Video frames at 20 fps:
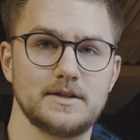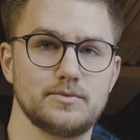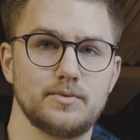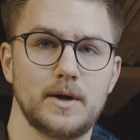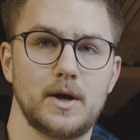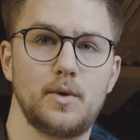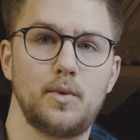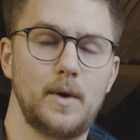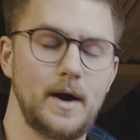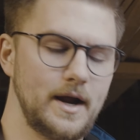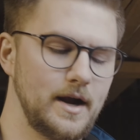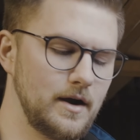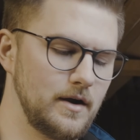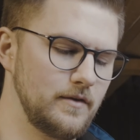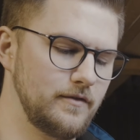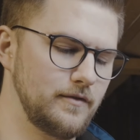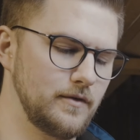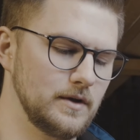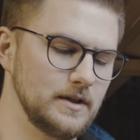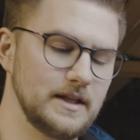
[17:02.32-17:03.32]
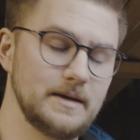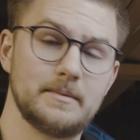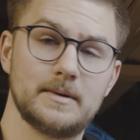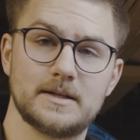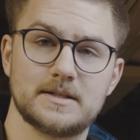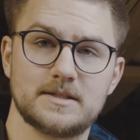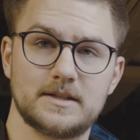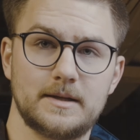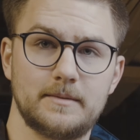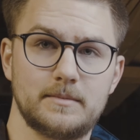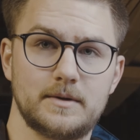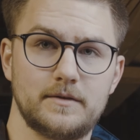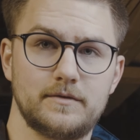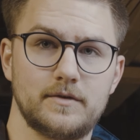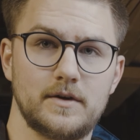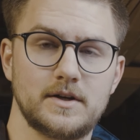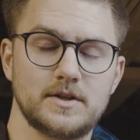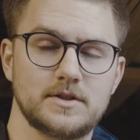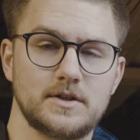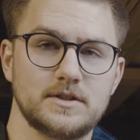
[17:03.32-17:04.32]
is required for limited slip
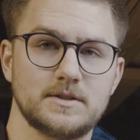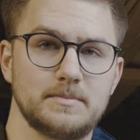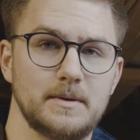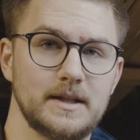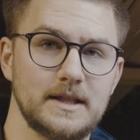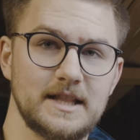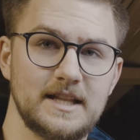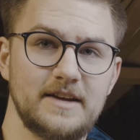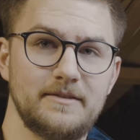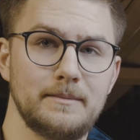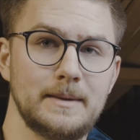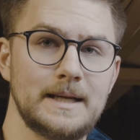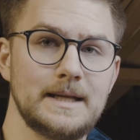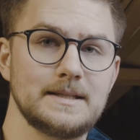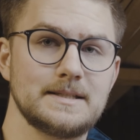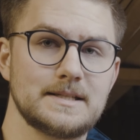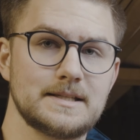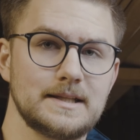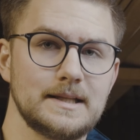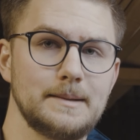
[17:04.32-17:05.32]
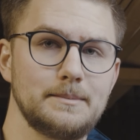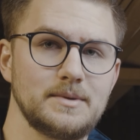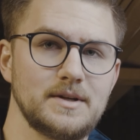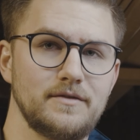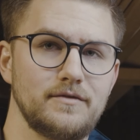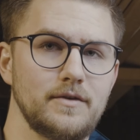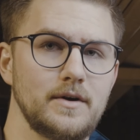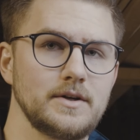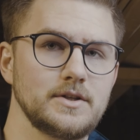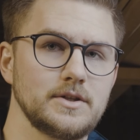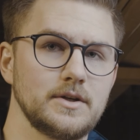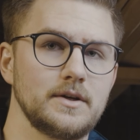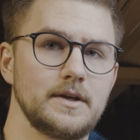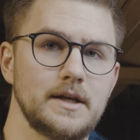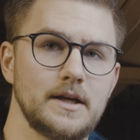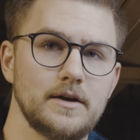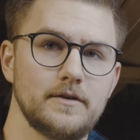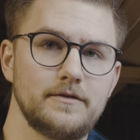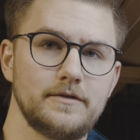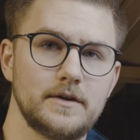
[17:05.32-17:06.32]
differentials, but limited slip differential
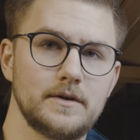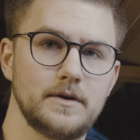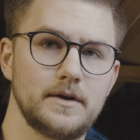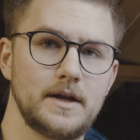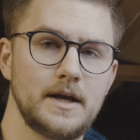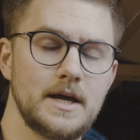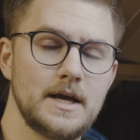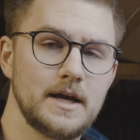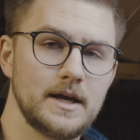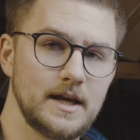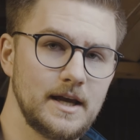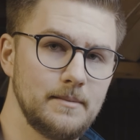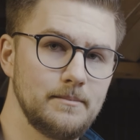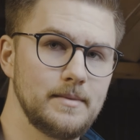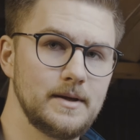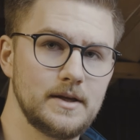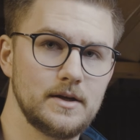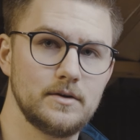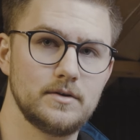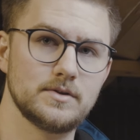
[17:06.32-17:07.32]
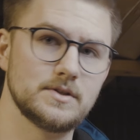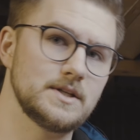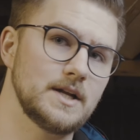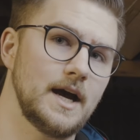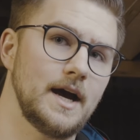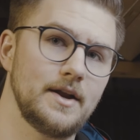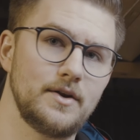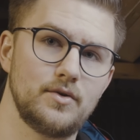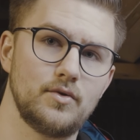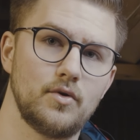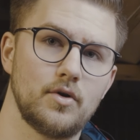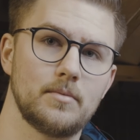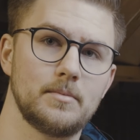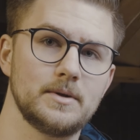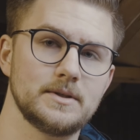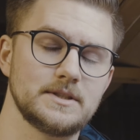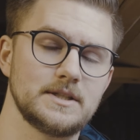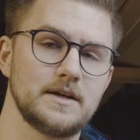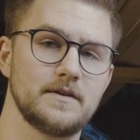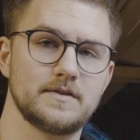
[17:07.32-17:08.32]
gear fluid can be used on
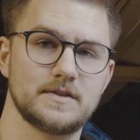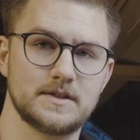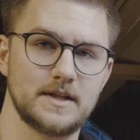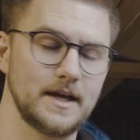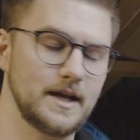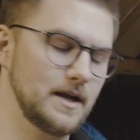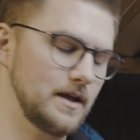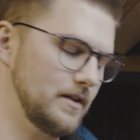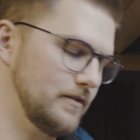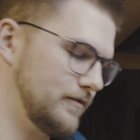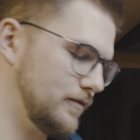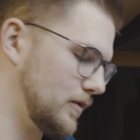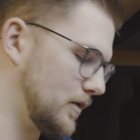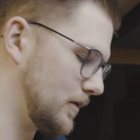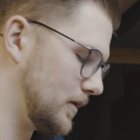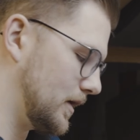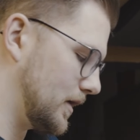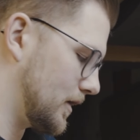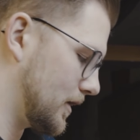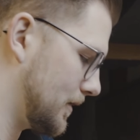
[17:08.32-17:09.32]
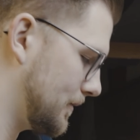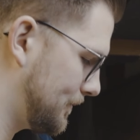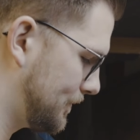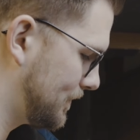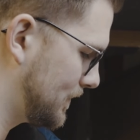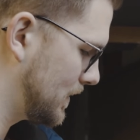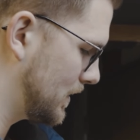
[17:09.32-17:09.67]
normal diffs like on the 4Runner.